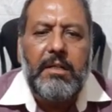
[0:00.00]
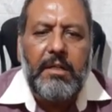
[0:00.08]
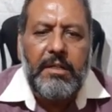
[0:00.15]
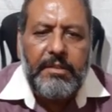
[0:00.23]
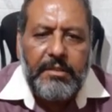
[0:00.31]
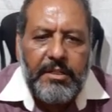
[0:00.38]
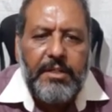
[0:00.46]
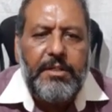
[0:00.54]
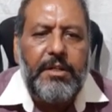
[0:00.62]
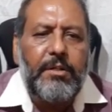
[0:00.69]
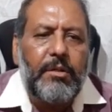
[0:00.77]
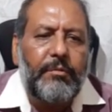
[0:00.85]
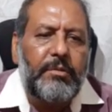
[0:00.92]

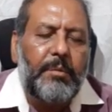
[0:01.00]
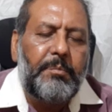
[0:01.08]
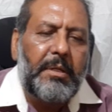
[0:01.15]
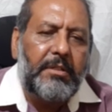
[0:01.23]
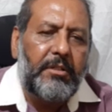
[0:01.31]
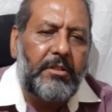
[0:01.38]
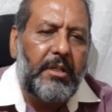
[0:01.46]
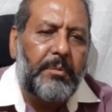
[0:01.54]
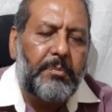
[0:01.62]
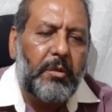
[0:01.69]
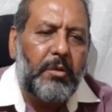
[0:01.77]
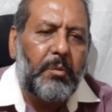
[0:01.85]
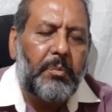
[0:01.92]
ingredient of the bacterial
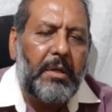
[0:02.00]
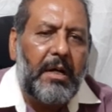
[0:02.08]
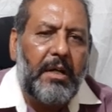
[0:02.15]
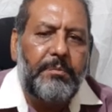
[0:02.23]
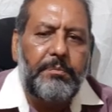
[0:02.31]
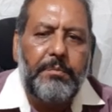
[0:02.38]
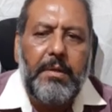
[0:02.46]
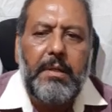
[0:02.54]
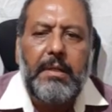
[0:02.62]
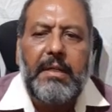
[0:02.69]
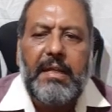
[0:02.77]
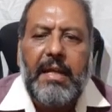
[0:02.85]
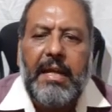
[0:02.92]
protoplasm,
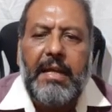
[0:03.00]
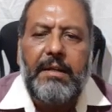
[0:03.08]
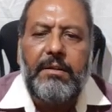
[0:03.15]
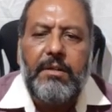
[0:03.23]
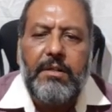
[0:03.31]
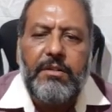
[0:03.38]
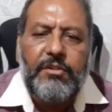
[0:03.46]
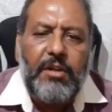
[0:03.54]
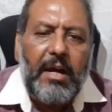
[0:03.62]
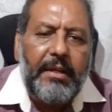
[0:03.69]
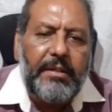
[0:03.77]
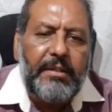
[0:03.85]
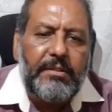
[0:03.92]
and
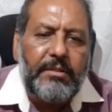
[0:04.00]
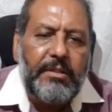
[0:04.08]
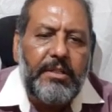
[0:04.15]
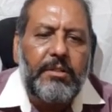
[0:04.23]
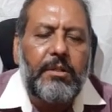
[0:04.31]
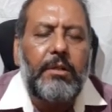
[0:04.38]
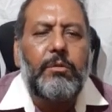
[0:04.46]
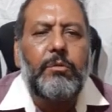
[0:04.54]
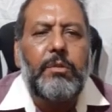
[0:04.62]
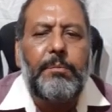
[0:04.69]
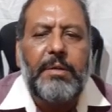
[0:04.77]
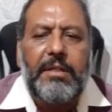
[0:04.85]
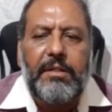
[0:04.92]
drying is lethal to the
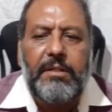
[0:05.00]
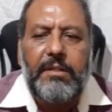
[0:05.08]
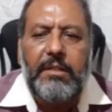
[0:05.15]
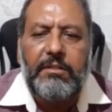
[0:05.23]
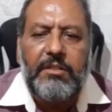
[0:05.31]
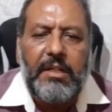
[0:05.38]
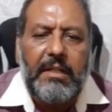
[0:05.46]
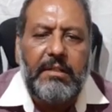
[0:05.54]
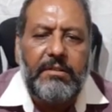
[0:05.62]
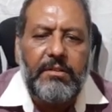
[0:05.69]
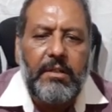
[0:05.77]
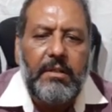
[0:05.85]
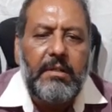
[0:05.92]
bacterial
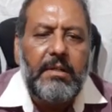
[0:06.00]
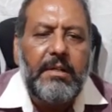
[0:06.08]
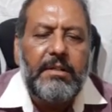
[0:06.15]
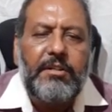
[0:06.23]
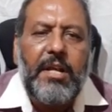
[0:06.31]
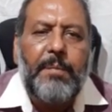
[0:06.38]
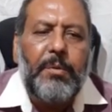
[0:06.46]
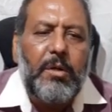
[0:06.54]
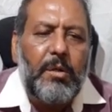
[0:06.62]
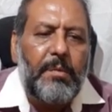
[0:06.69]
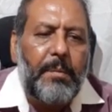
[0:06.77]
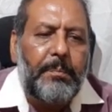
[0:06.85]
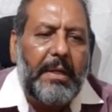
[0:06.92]
cells.
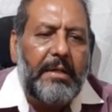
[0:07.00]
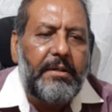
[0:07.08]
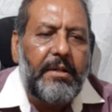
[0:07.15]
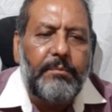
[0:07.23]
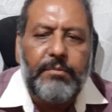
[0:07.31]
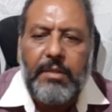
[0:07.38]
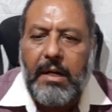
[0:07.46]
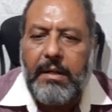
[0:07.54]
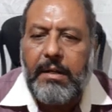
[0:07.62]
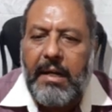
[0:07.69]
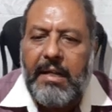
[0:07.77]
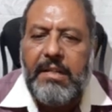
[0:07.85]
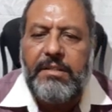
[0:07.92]
Treponema pallidums are
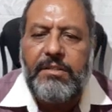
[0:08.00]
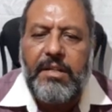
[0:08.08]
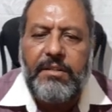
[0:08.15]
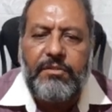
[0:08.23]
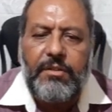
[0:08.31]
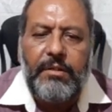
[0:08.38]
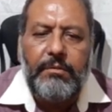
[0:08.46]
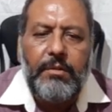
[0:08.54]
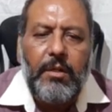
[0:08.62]
highly sensitive,